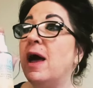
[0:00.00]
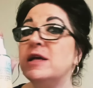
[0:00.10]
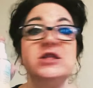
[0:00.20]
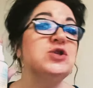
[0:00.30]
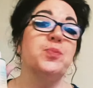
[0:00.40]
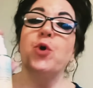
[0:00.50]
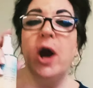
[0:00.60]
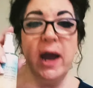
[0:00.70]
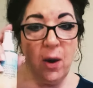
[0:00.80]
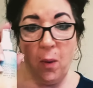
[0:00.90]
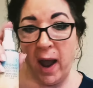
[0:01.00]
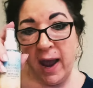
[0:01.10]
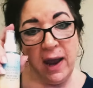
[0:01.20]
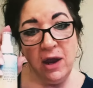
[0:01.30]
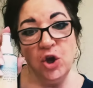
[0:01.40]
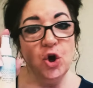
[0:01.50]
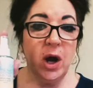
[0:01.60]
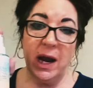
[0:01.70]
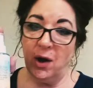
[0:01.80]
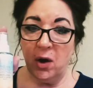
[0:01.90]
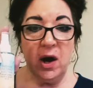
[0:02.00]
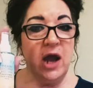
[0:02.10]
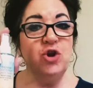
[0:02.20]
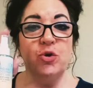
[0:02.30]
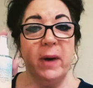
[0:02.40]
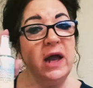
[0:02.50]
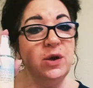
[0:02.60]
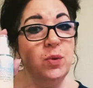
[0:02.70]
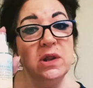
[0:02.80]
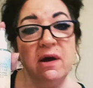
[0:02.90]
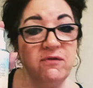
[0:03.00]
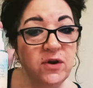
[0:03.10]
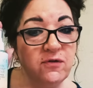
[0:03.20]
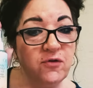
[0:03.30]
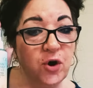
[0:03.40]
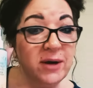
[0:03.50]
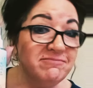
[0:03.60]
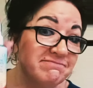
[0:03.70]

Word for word: spray away your hair, and your body will love you for it.